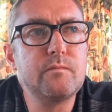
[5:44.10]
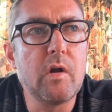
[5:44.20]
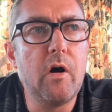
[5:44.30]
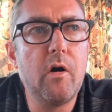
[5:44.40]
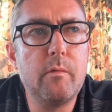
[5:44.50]

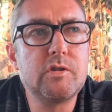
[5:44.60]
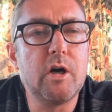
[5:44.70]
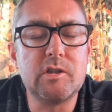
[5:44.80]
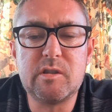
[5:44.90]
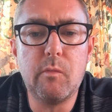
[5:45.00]
always
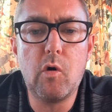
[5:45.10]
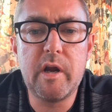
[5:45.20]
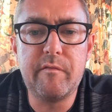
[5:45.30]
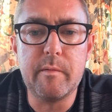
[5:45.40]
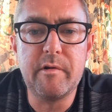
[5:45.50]
got
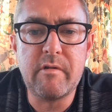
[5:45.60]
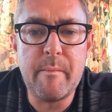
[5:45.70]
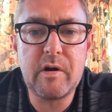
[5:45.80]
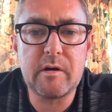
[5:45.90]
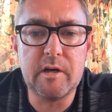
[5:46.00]
smoky from the
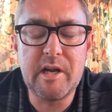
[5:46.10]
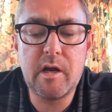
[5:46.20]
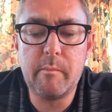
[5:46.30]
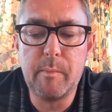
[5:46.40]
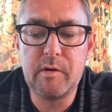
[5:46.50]
REMMERT. I think
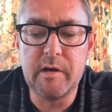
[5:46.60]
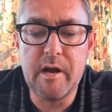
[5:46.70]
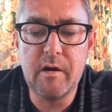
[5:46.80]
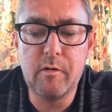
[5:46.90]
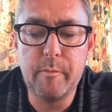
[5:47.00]
I'm up to
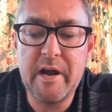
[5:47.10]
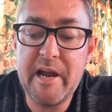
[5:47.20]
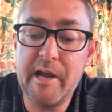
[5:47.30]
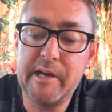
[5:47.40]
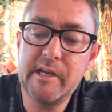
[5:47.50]
now
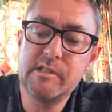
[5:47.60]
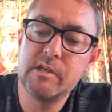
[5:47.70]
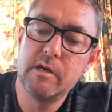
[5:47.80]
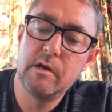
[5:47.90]
8 of these.